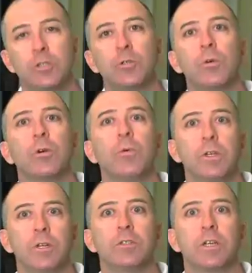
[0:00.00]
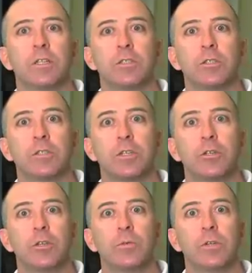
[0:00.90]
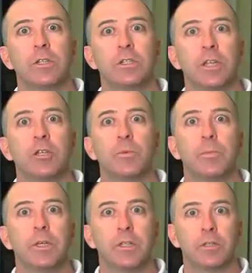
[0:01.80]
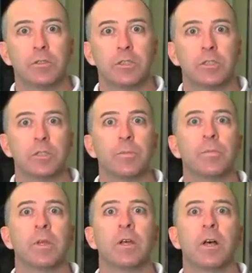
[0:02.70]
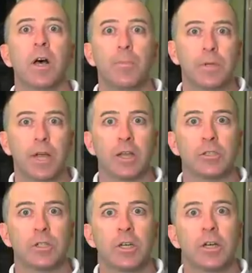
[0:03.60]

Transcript: door or window sensors that you can really take your BeClose system up a notch.